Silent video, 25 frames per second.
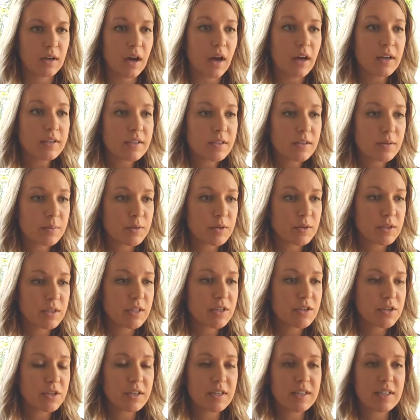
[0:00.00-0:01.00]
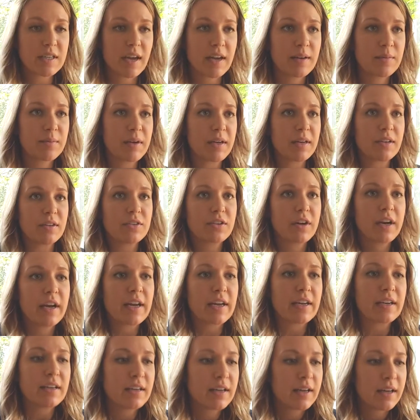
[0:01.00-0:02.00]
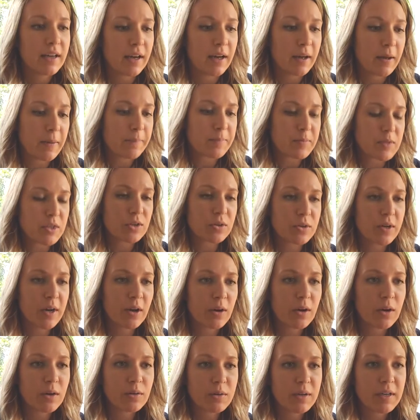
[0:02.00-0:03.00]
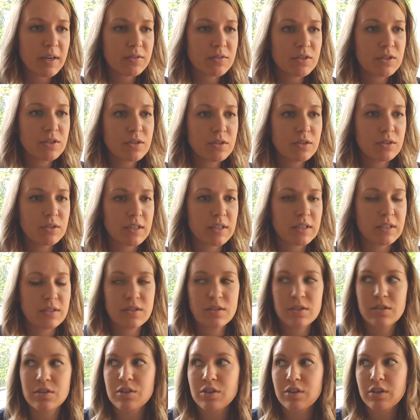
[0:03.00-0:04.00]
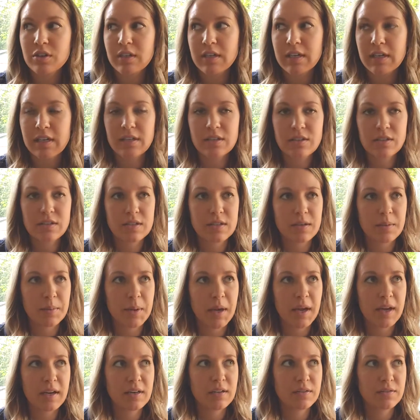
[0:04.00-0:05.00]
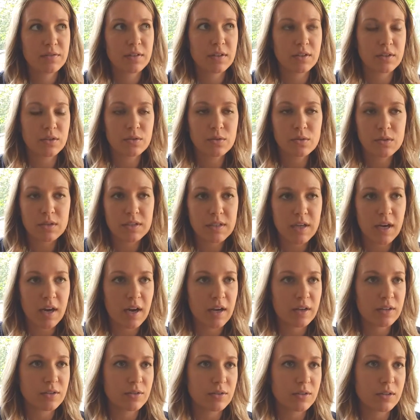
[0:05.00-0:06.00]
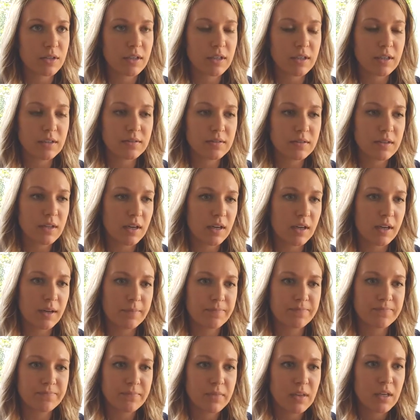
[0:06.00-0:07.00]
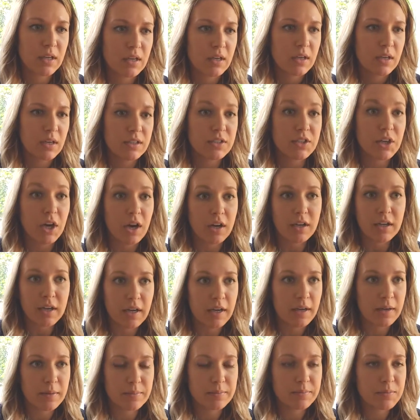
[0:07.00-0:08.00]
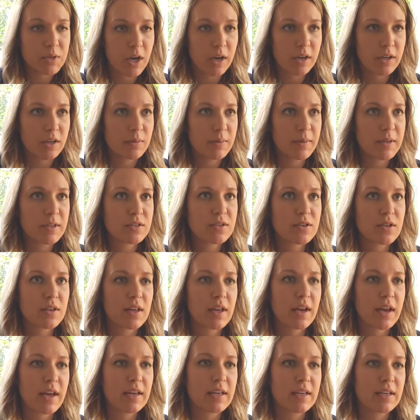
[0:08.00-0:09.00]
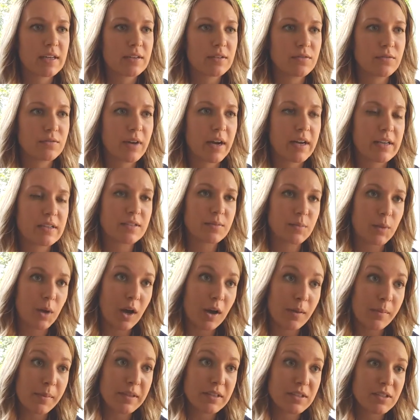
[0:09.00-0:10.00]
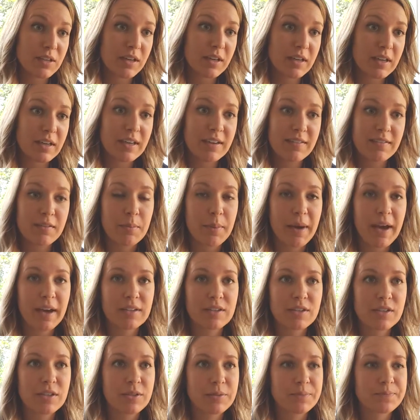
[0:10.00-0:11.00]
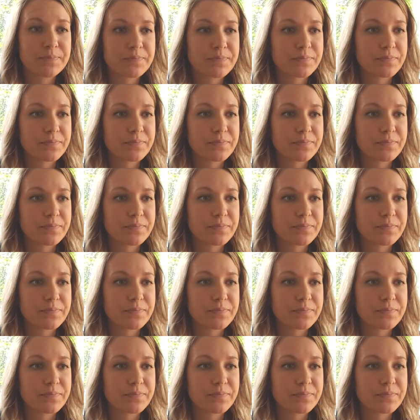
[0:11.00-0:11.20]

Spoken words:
Awesome, you did your assignment, great. So now all we have to do is to turn it into some kind of a Google Doc or Doc Hub document so that I can write some comments on it and give it back to you.